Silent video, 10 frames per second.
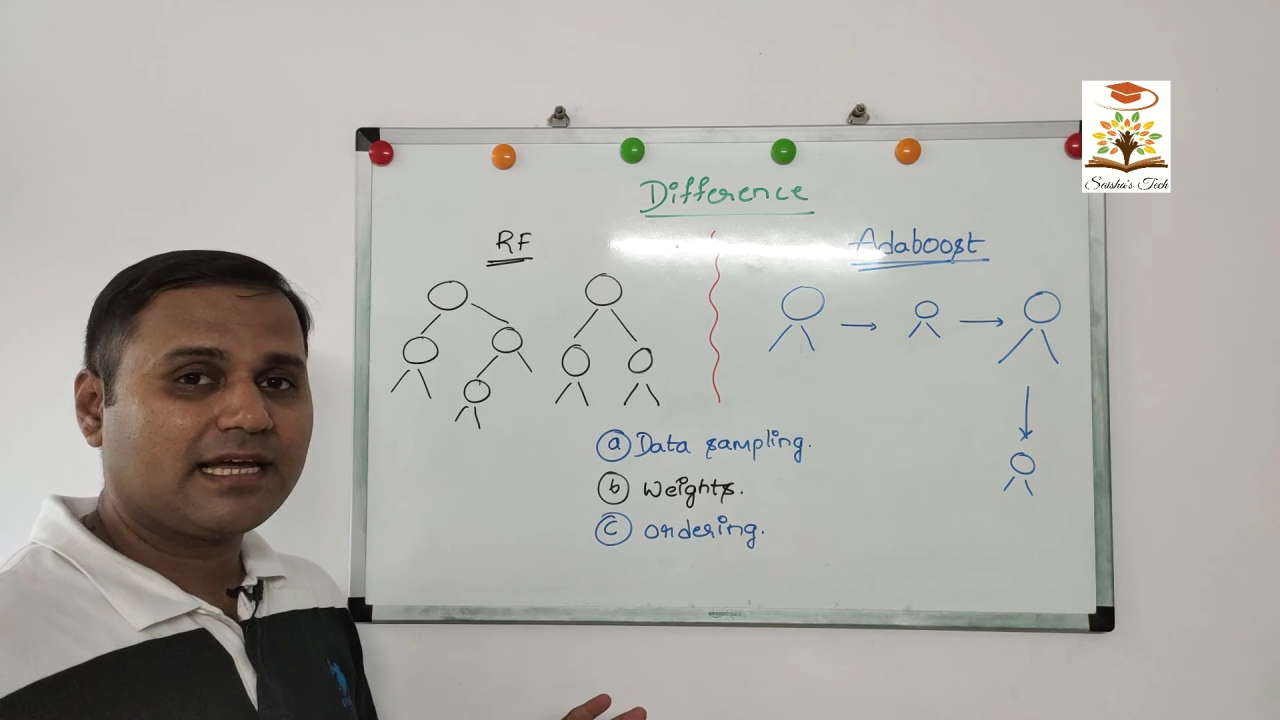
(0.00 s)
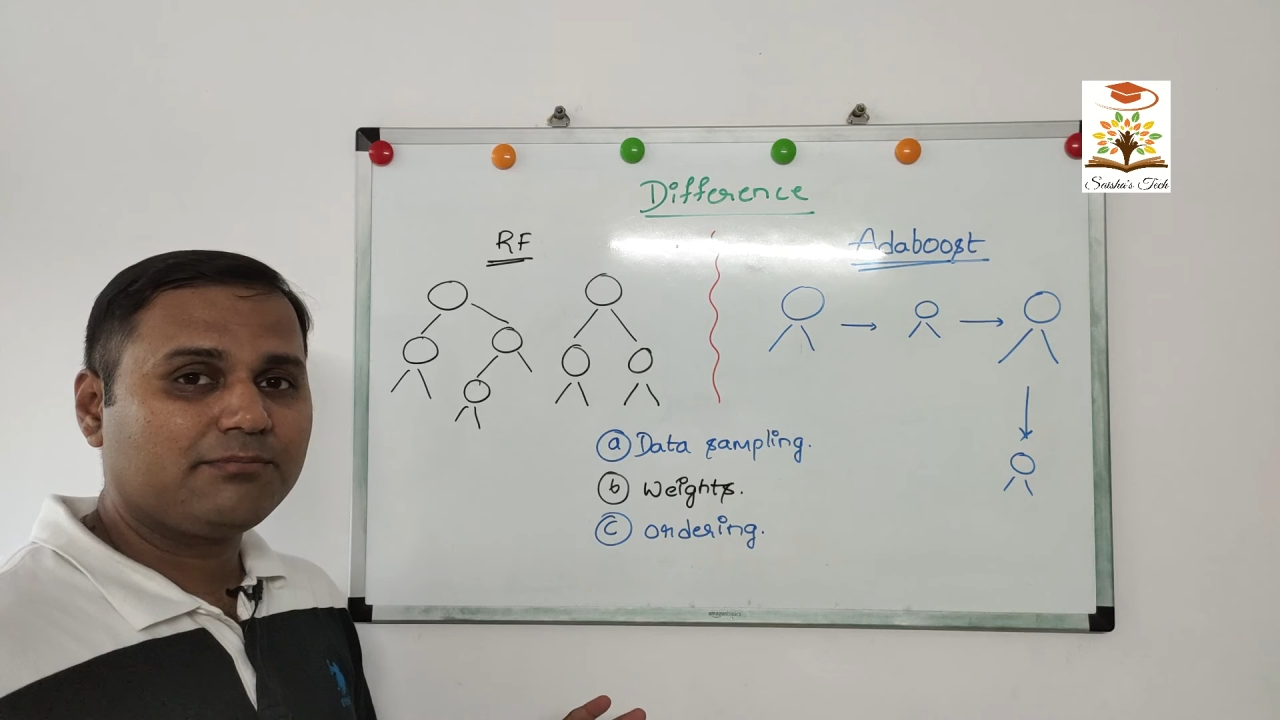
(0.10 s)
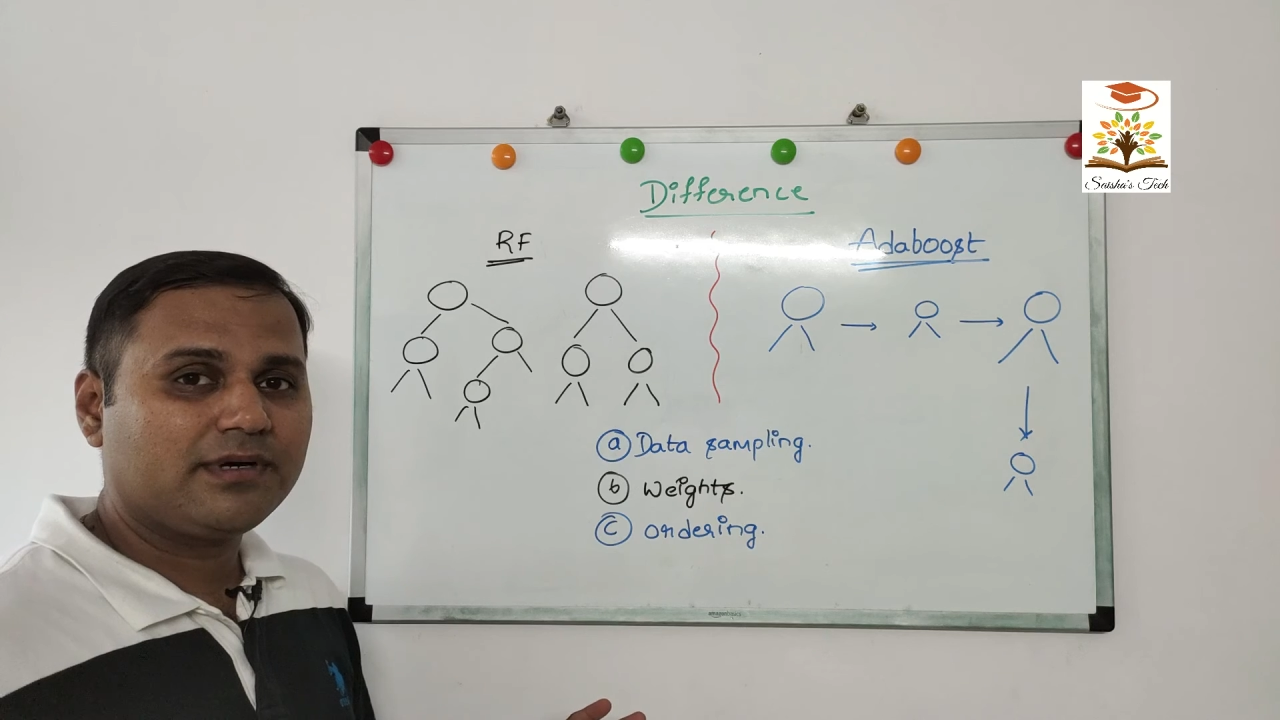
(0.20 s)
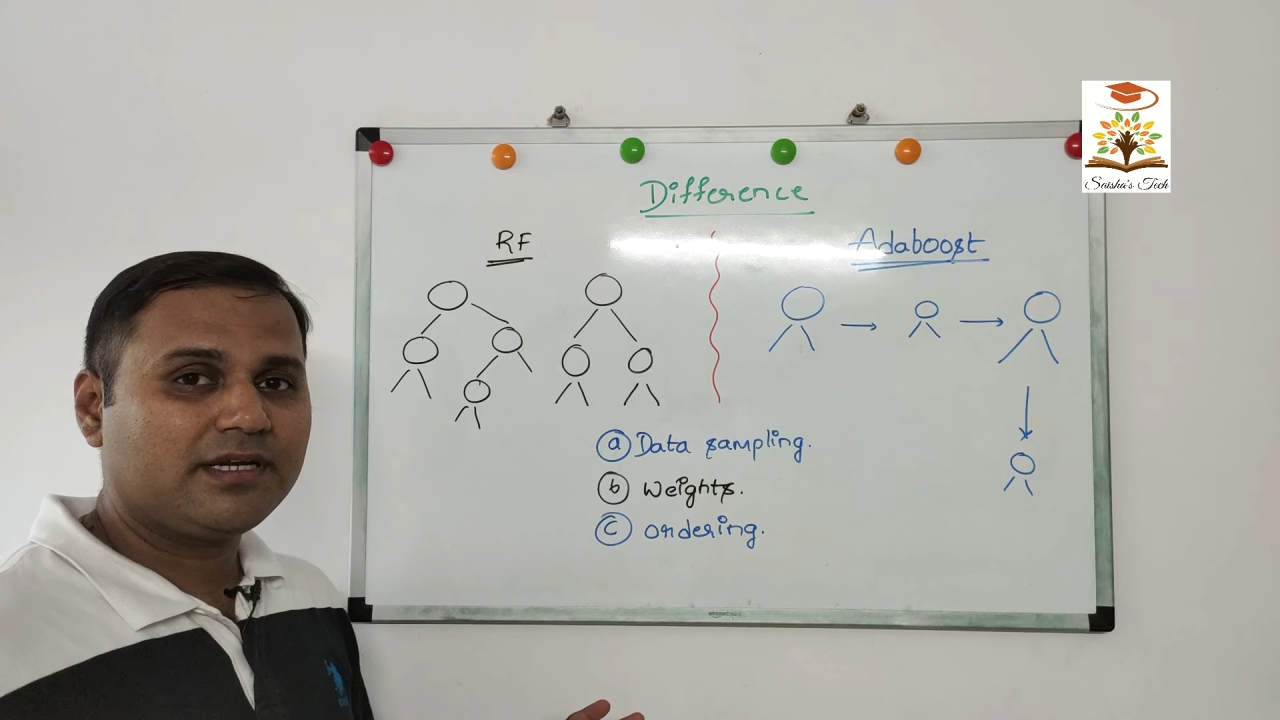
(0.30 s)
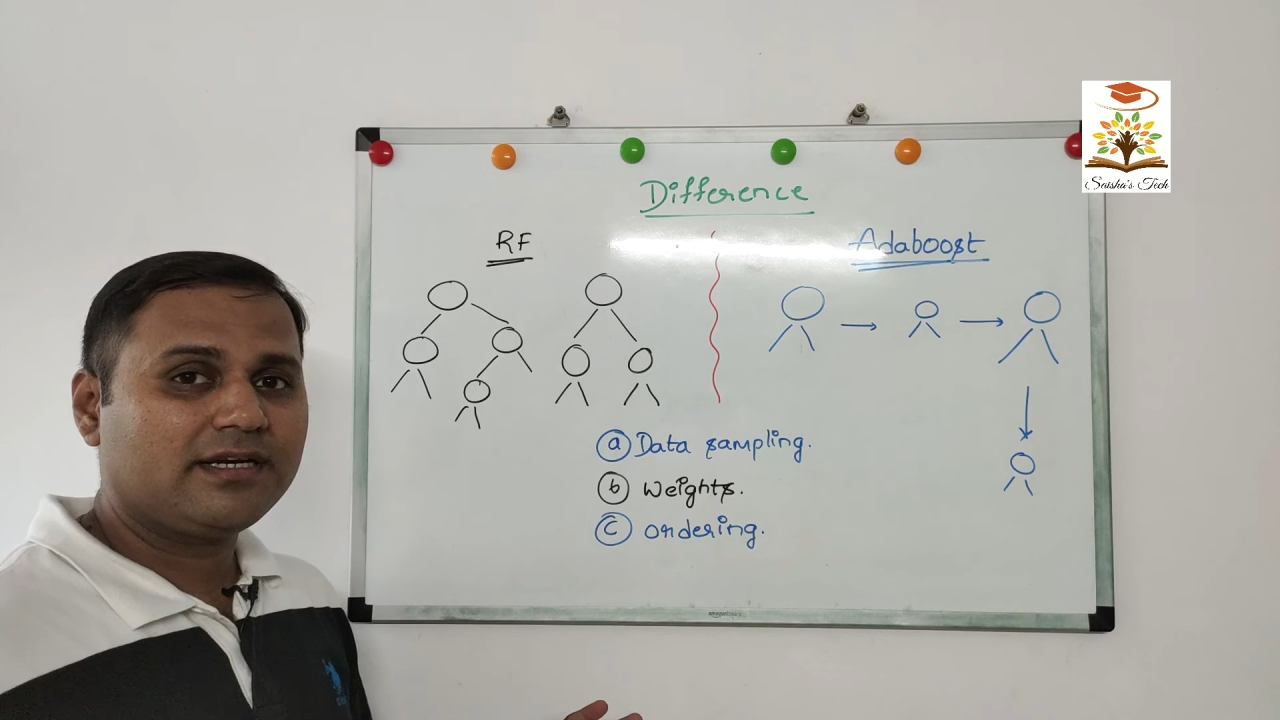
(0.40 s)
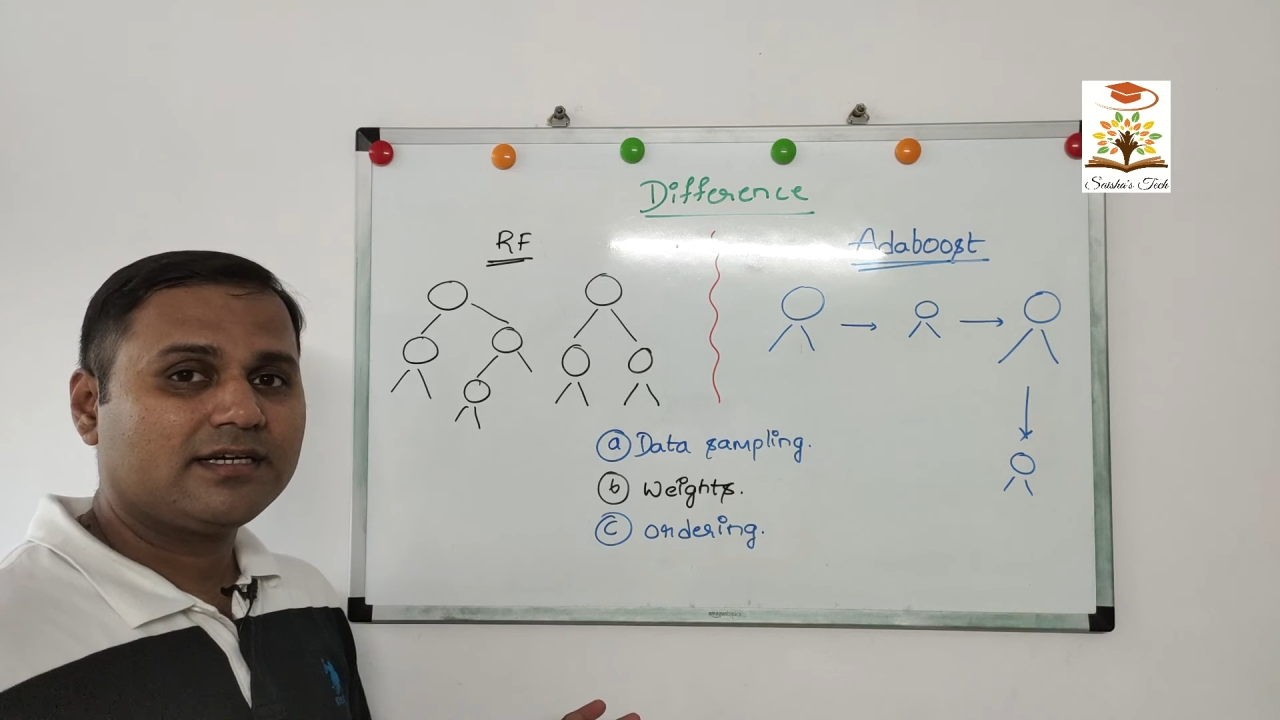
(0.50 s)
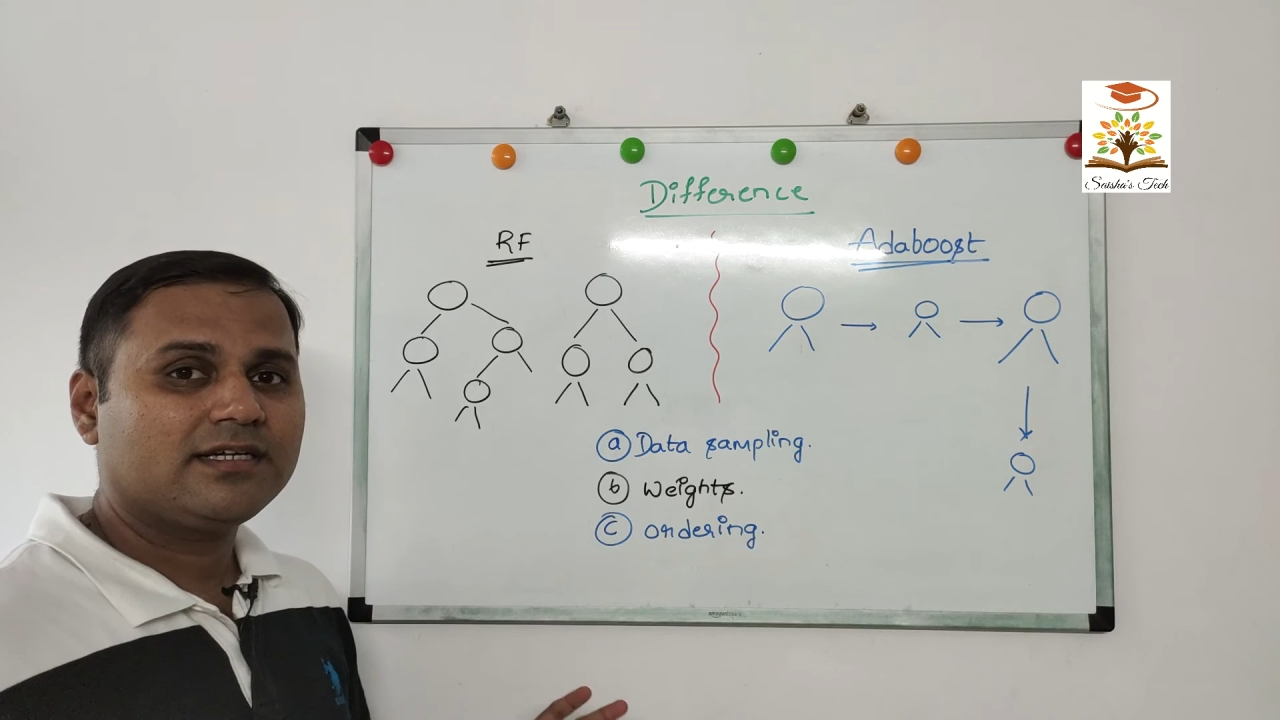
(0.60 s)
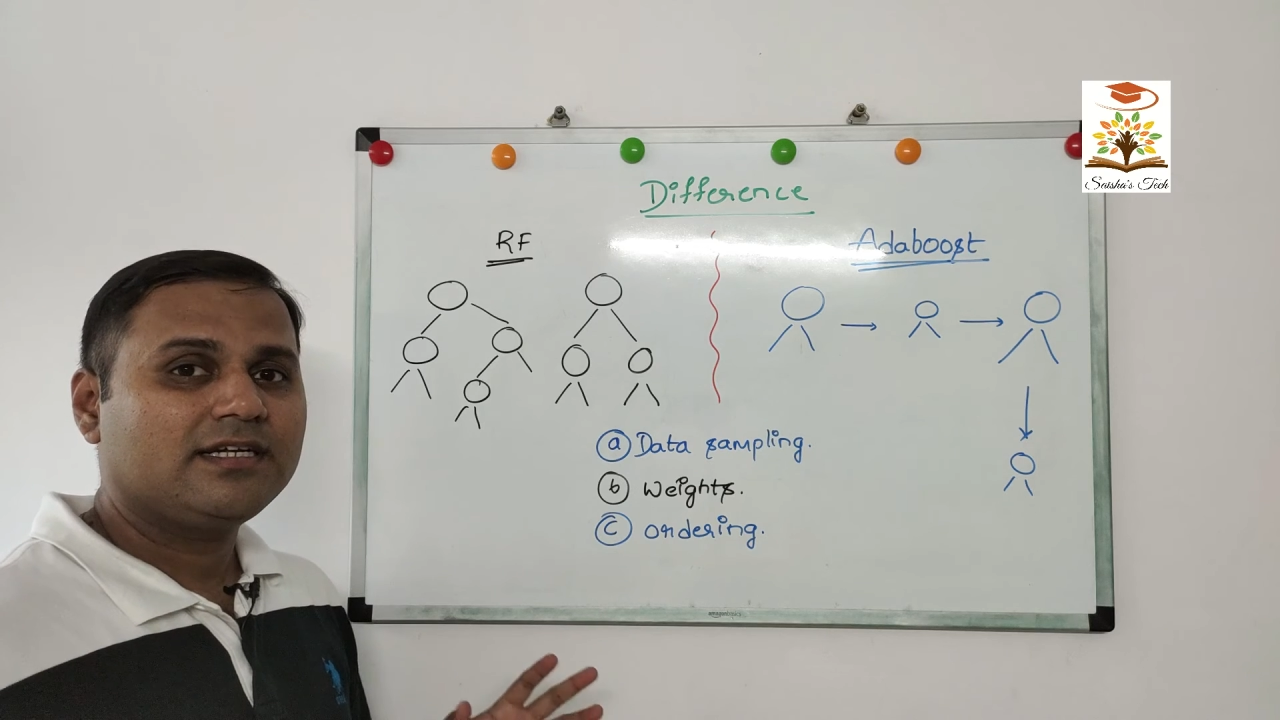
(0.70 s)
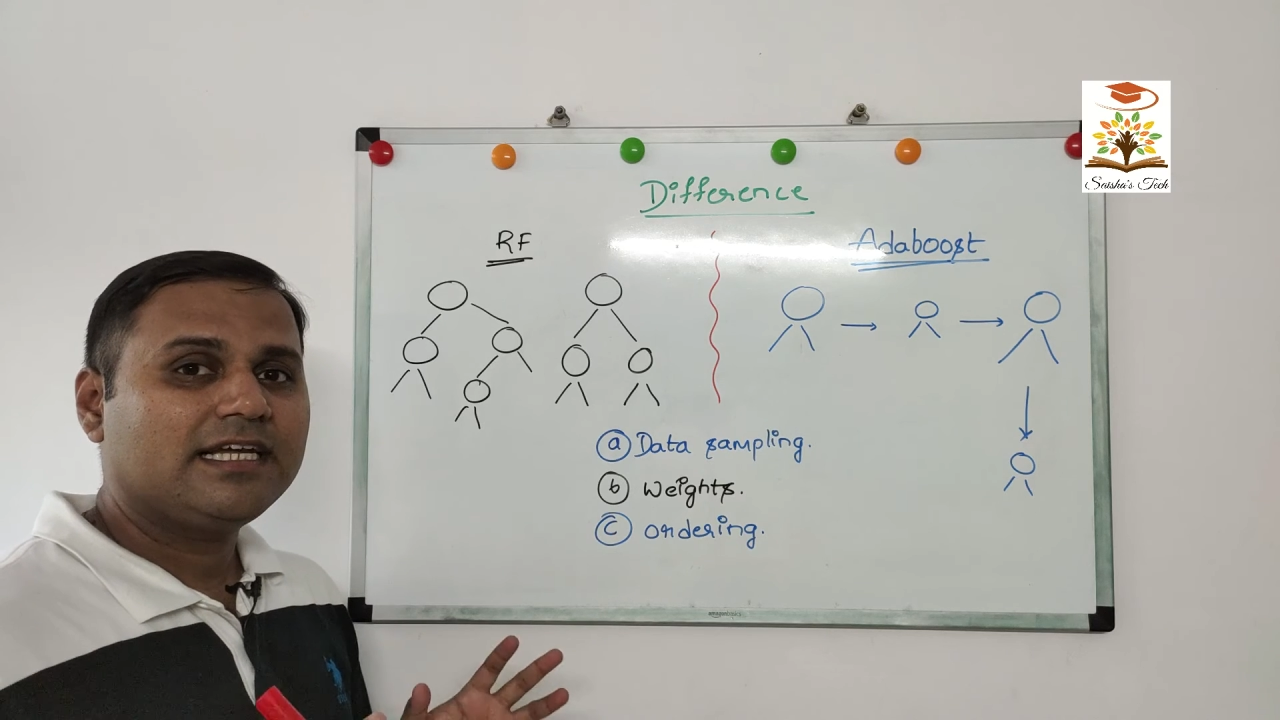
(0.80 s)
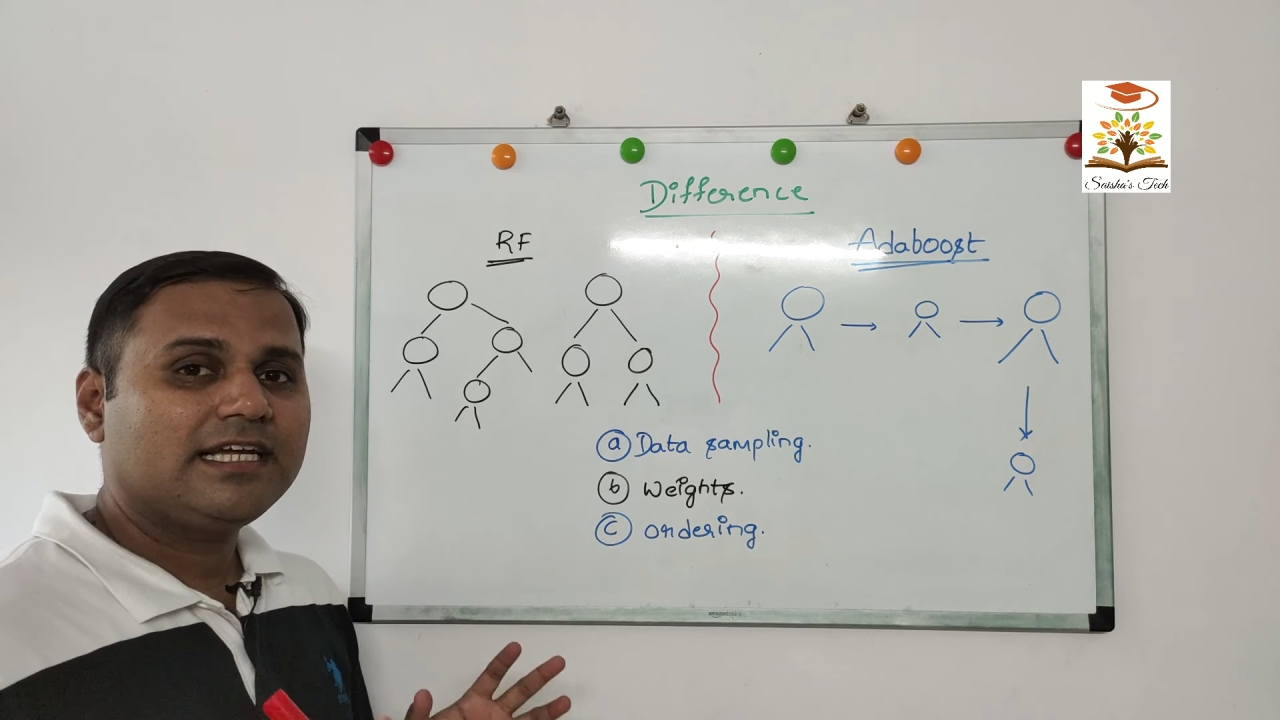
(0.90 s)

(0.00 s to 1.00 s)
sampled